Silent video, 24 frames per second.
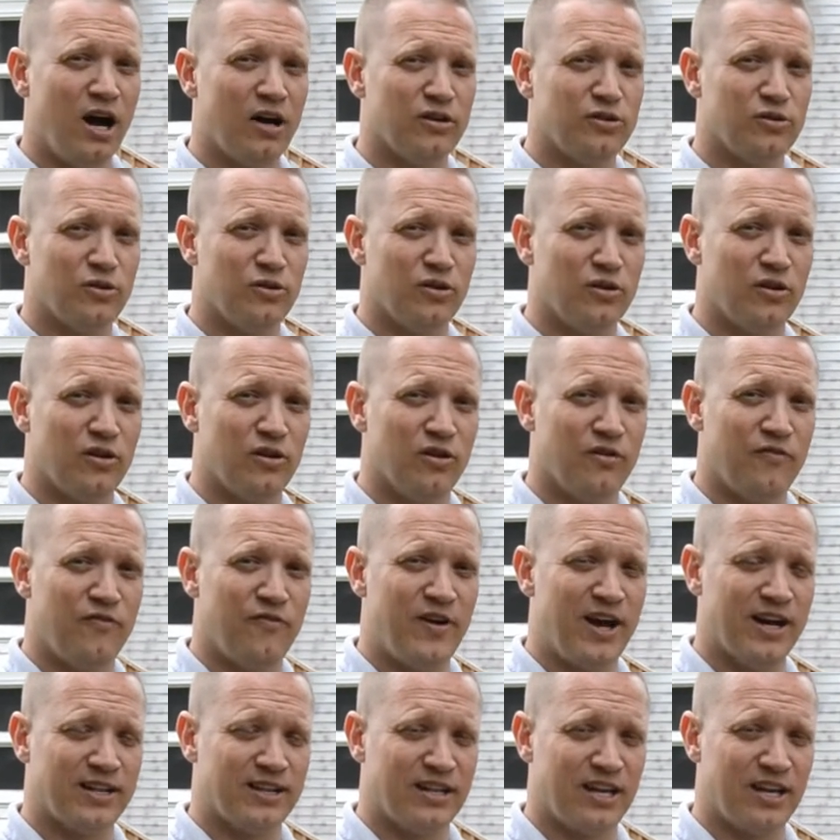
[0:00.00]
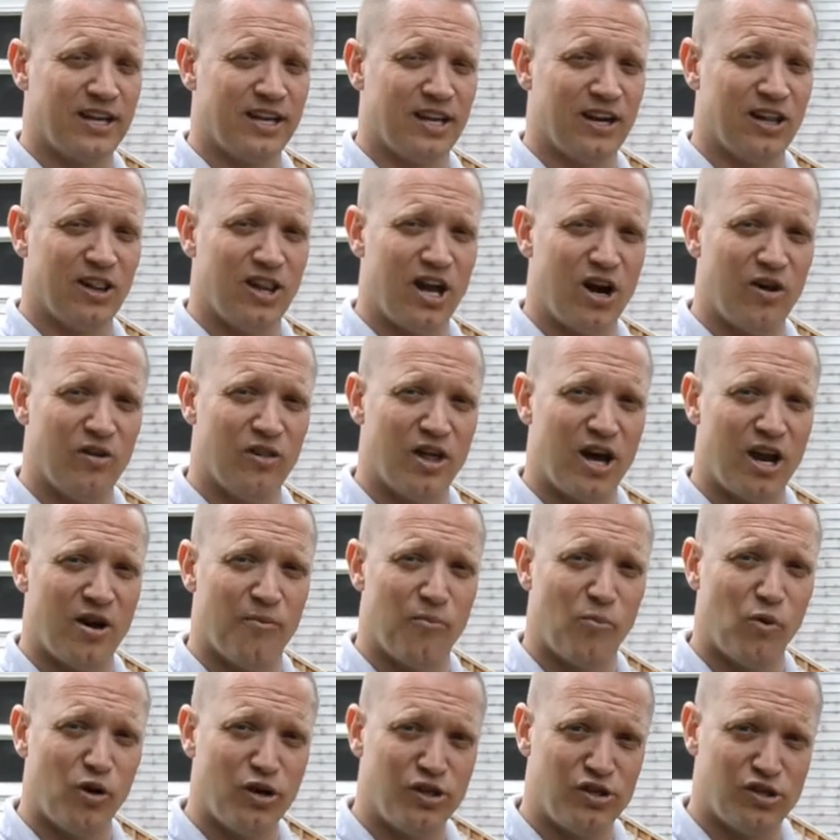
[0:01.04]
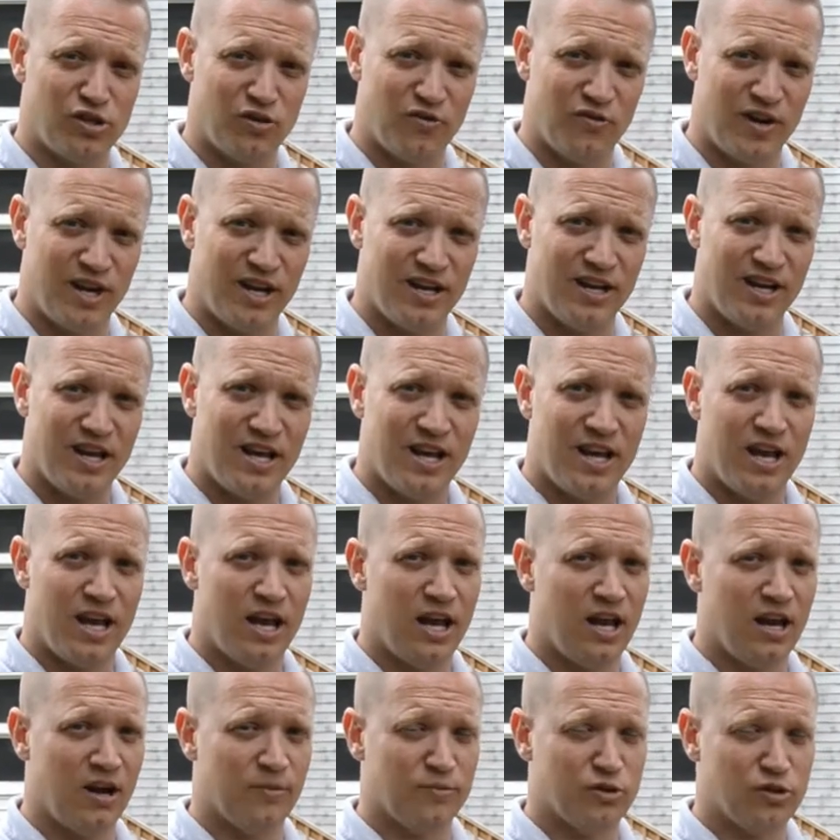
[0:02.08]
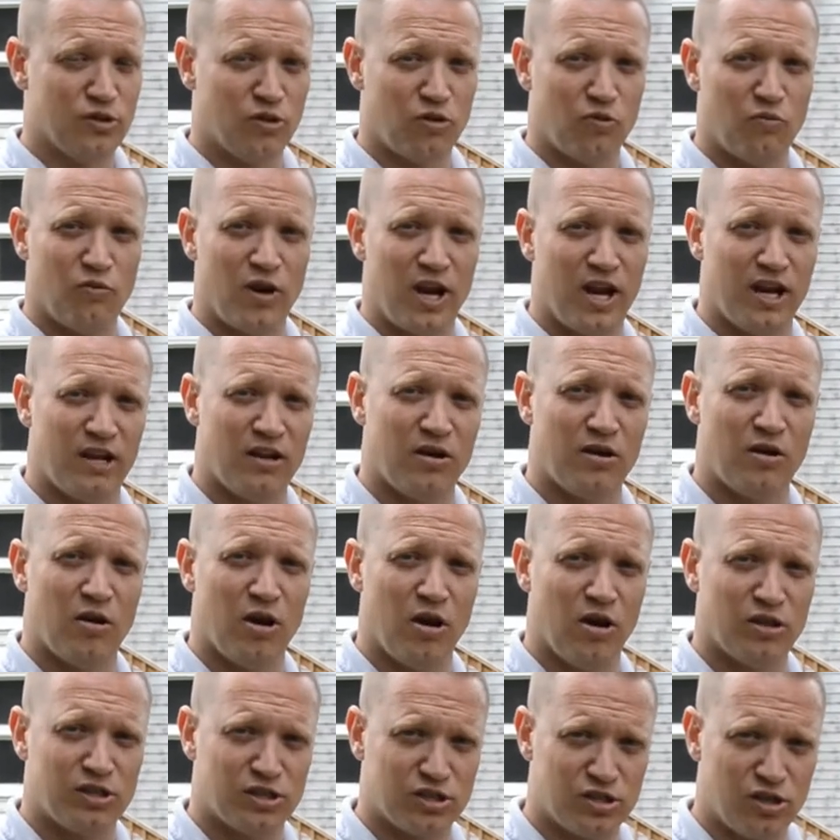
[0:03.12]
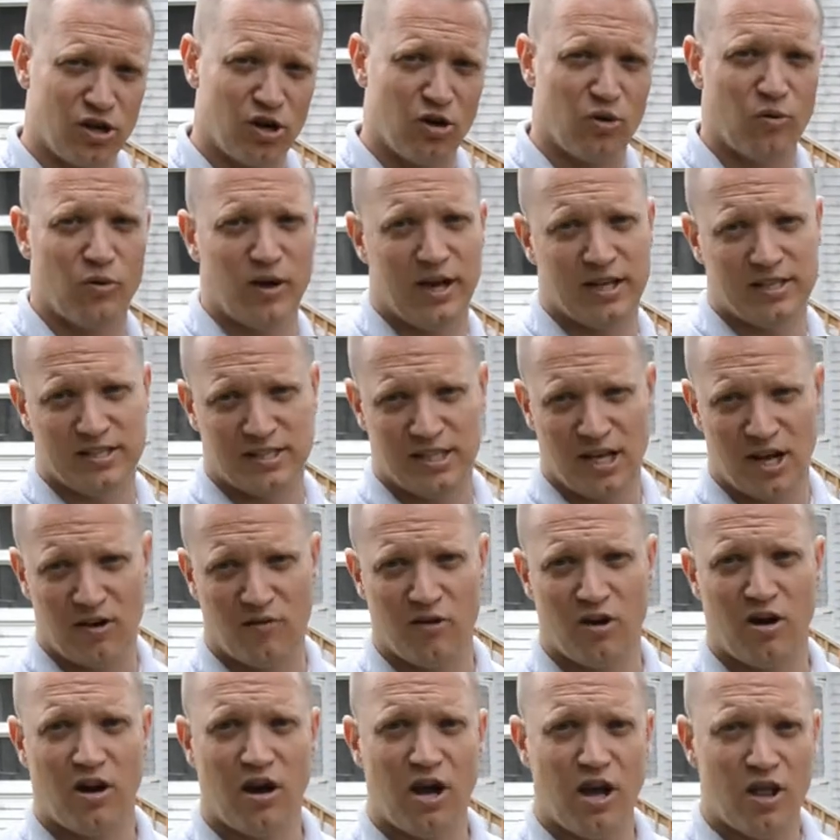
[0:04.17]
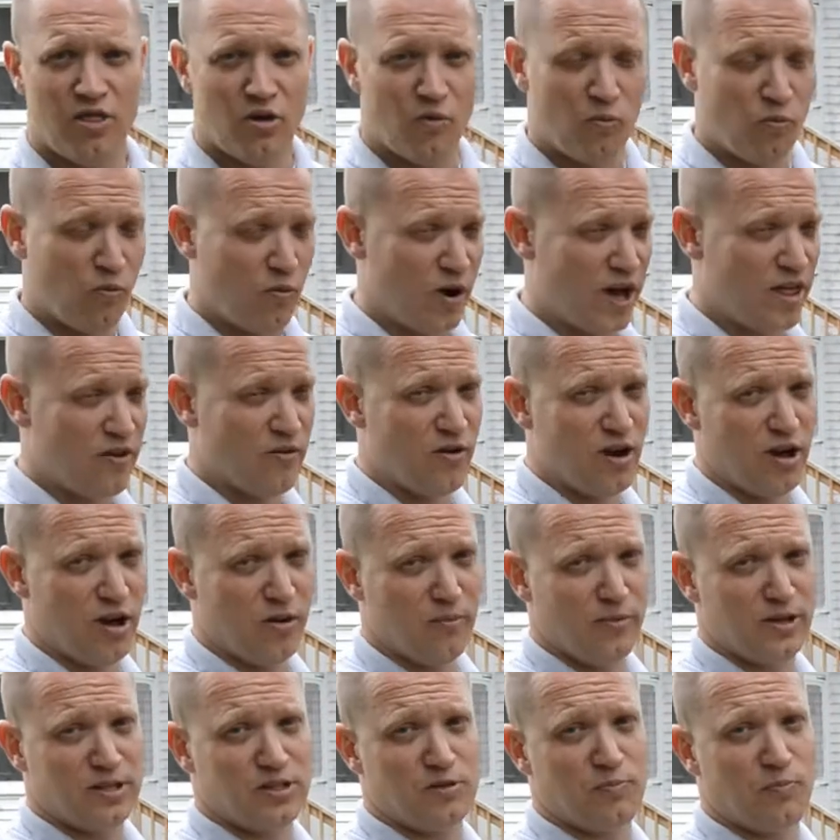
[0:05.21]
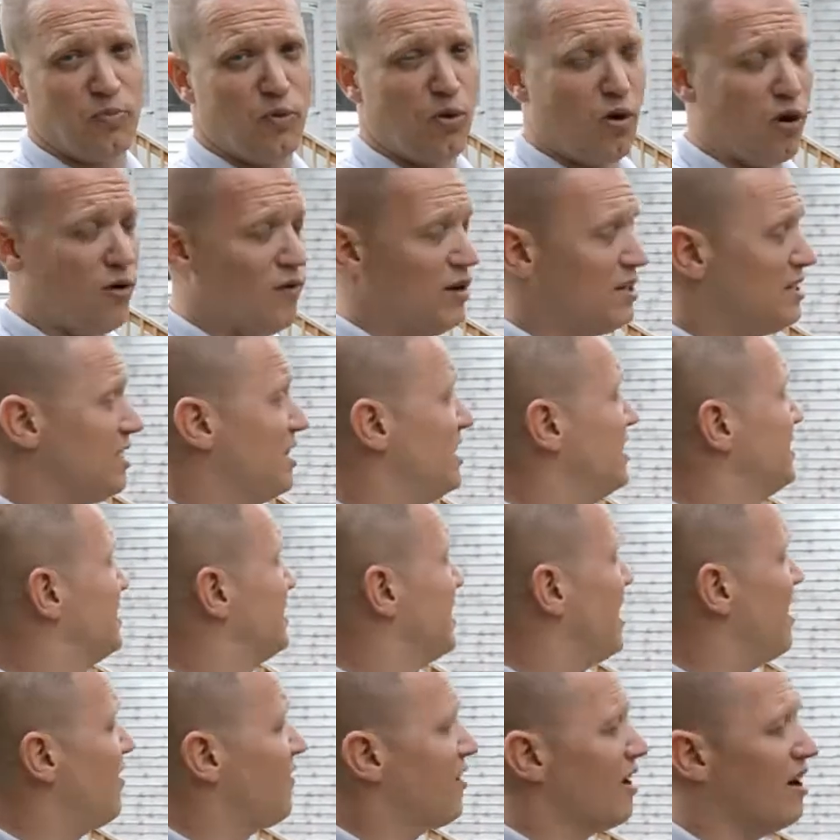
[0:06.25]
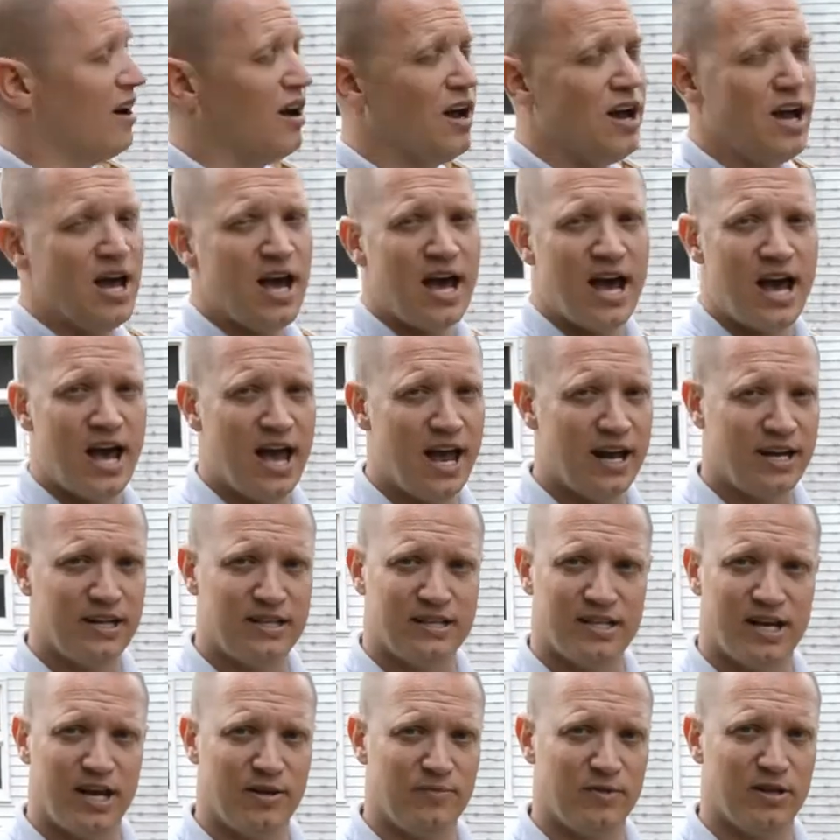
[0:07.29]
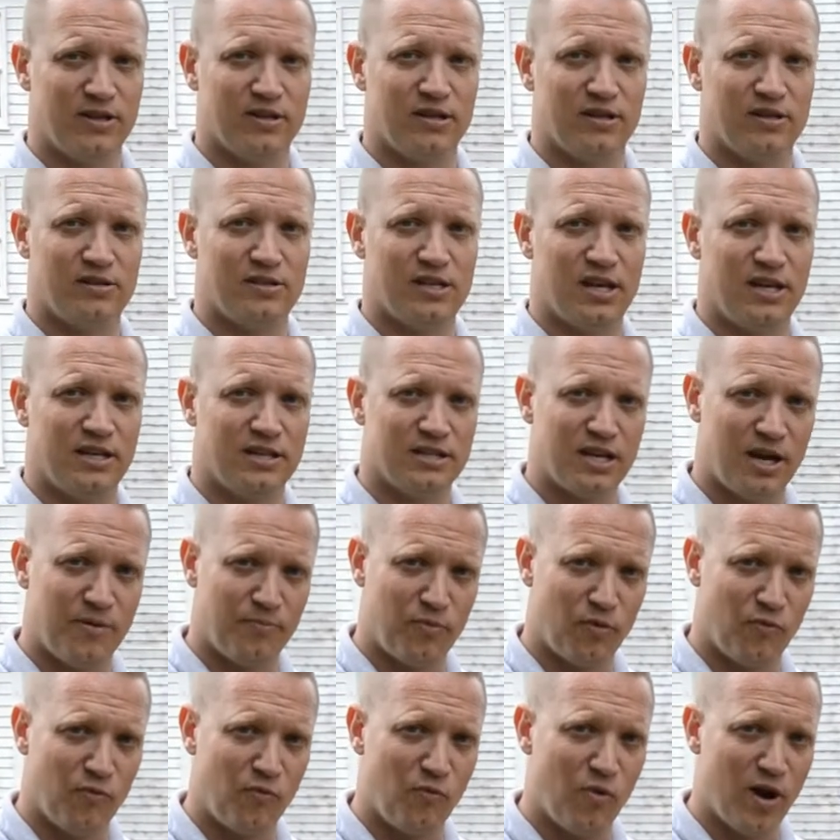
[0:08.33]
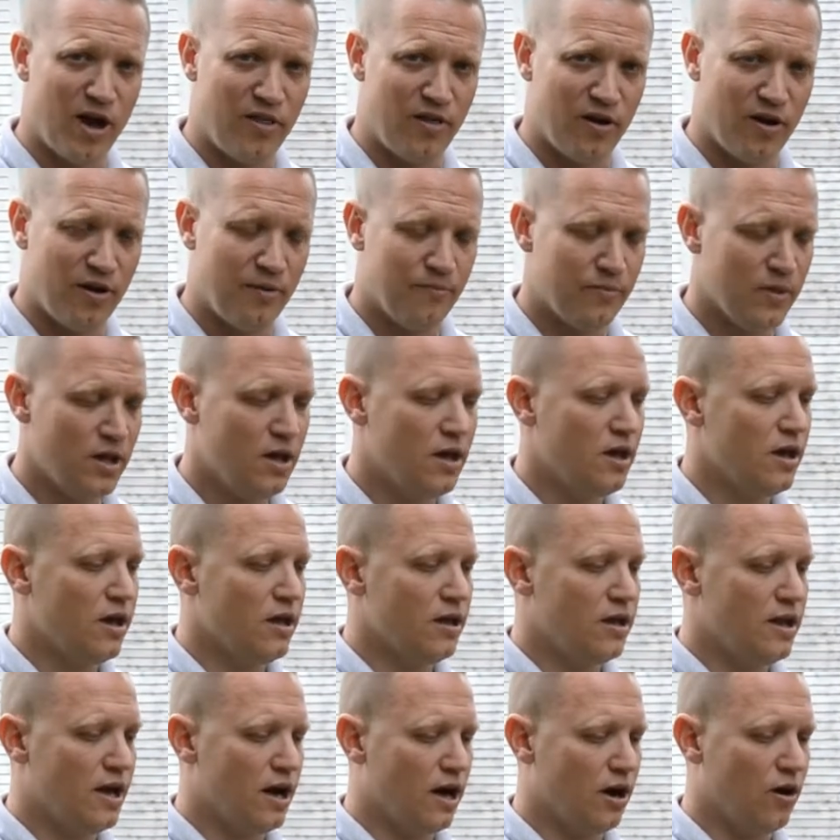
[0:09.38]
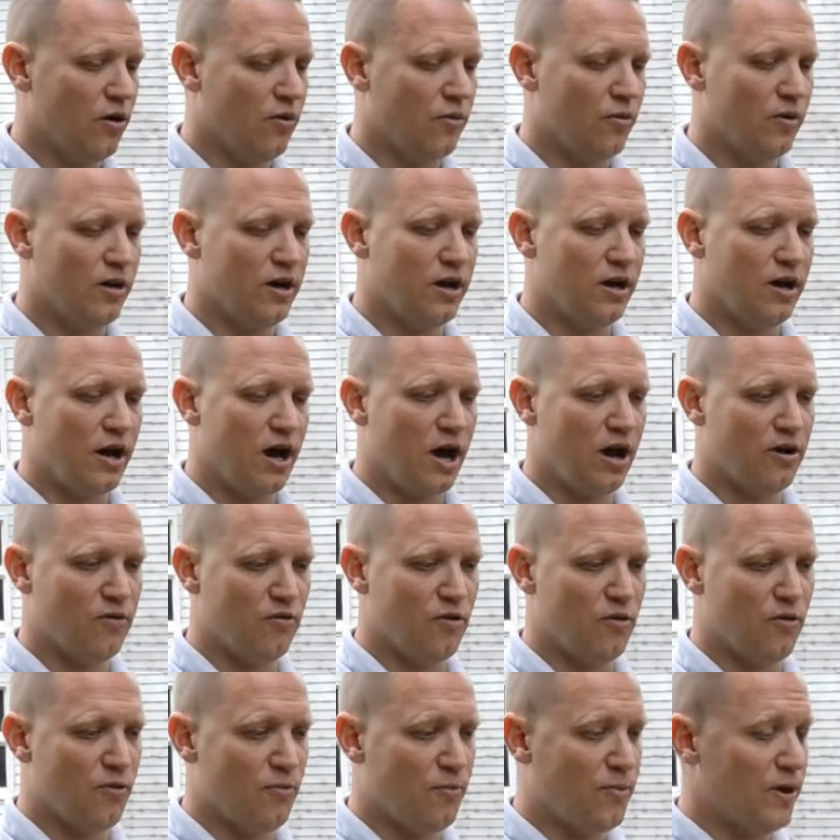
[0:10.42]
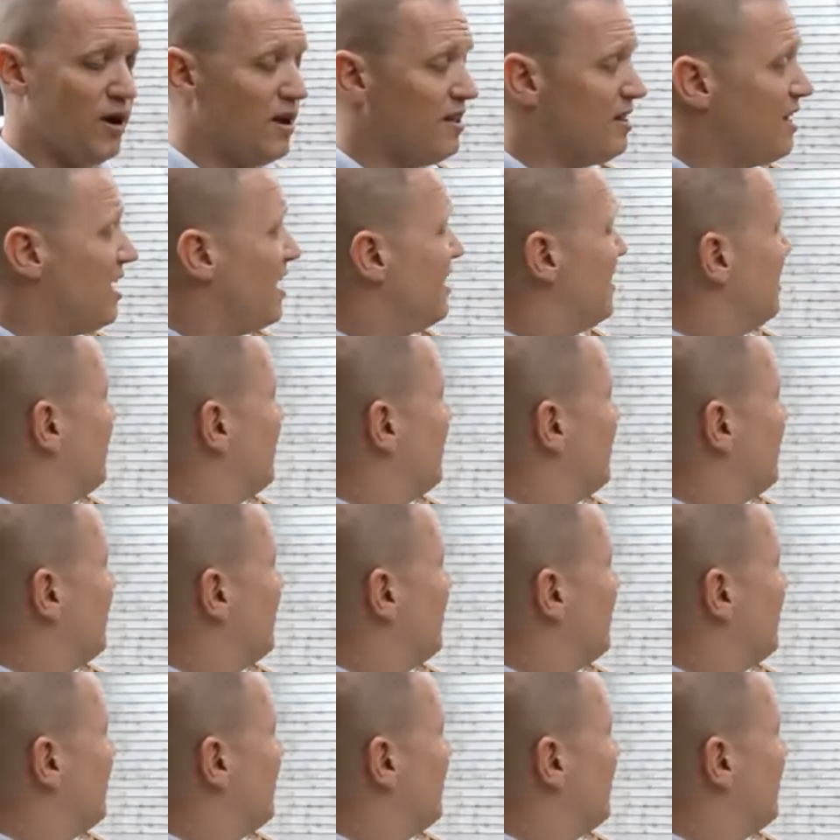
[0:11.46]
due to the fact that it can allow a lot of moisture in, and I'm sure rain, snow, etc. The weather elements pour into this area anytime that there's any type of weather. Now, how we repair that